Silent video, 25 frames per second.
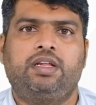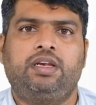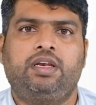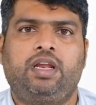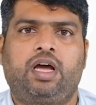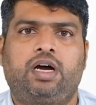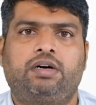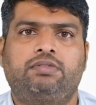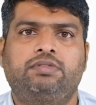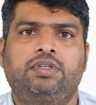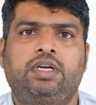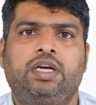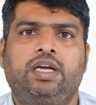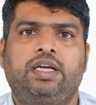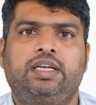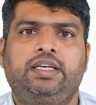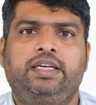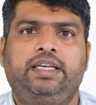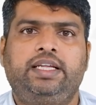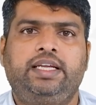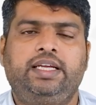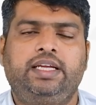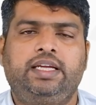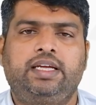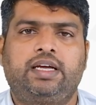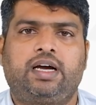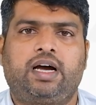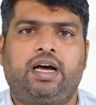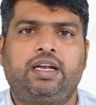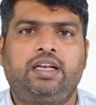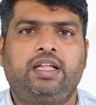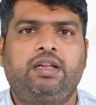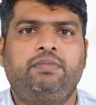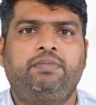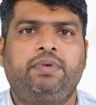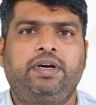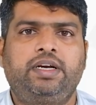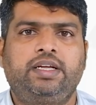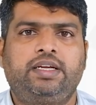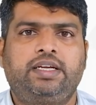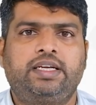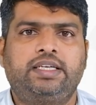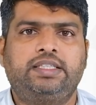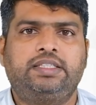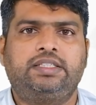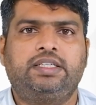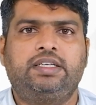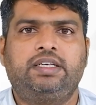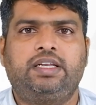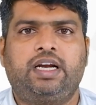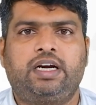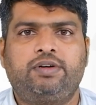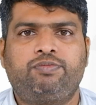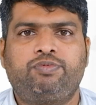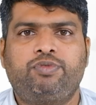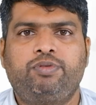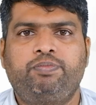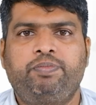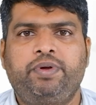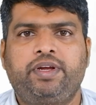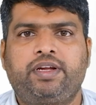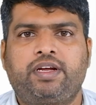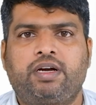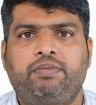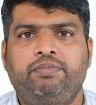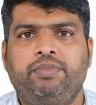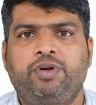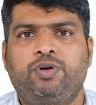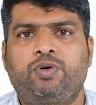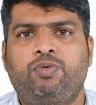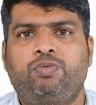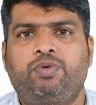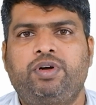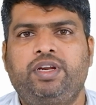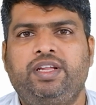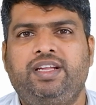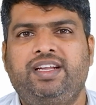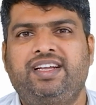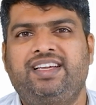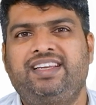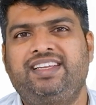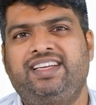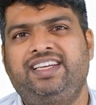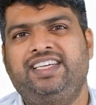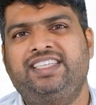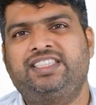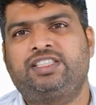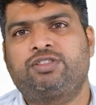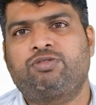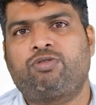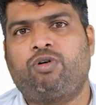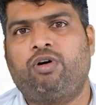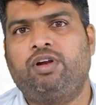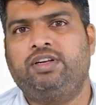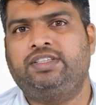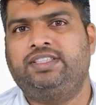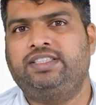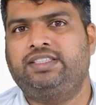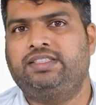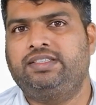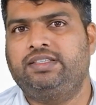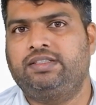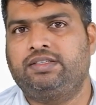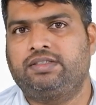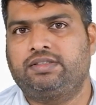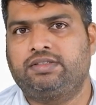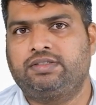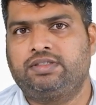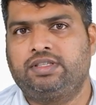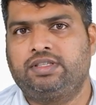Now, the other medication that would be coming over here is colchicine.